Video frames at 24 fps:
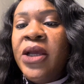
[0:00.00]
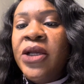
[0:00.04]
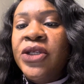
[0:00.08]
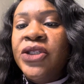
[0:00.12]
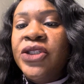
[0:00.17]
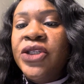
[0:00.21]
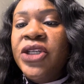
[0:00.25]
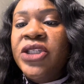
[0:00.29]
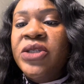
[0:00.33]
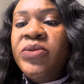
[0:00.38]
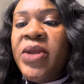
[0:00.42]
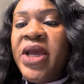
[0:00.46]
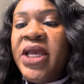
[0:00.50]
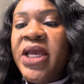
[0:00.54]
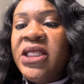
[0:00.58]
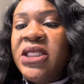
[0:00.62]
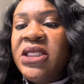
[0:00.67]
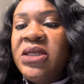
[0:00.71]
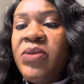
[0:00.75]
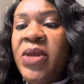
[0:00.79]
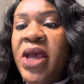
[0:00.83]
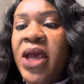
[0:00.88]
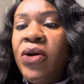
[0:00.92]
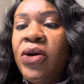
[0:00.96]

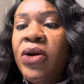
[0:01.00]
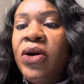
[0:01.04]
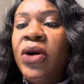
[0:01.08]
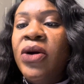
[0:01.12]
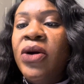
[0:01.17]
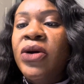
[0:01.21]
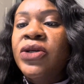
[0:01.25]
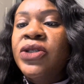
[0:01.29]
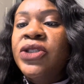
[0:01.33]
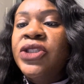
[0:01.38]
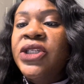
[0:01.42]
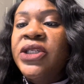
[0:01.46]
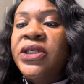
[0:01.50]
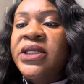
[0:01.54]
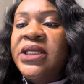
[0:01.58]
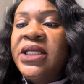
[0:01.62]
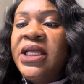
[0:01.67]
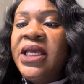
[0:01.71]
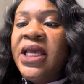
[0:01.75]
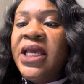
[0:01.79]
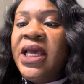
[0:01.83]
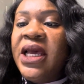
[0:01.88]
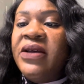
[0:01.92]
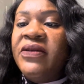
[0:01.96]
Judgment may
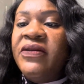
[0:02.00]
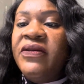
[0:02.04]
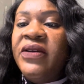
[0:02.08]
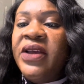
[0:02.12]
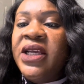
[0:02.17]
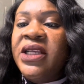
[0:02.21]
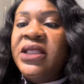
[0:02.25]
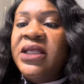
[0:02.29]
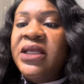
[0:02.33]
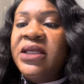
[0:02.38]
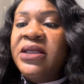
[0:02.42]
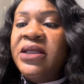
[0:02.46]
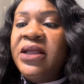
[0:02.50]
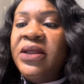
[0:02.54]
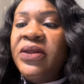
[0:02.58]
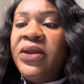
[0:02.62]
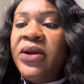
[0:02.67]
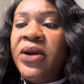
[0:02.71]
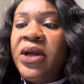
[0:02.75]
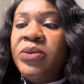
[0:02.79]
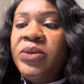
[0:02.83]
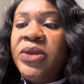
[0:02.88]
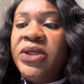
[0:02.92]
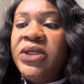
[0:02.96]
unconsciously affect the
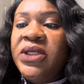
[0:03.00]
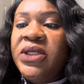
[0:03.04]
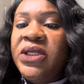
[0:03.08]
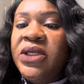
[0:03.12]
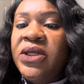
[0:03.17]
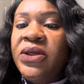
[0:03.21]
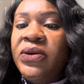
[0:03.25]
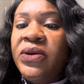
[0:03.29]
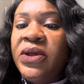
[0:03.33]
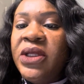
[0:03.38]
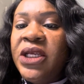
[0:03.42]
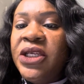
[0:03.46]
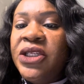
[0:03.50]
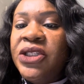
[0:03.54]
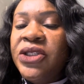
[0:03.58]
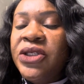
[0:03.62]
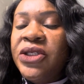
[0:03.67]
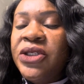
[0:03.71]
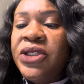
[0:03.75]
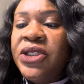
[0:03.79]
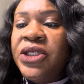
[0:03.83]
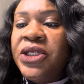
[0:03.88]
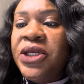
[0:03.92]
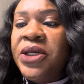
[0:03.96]
therapeutic
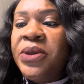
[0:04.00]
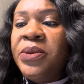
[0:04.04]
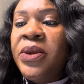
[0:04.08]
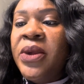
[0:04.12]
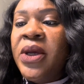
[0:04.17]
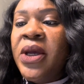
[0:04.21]
relationship.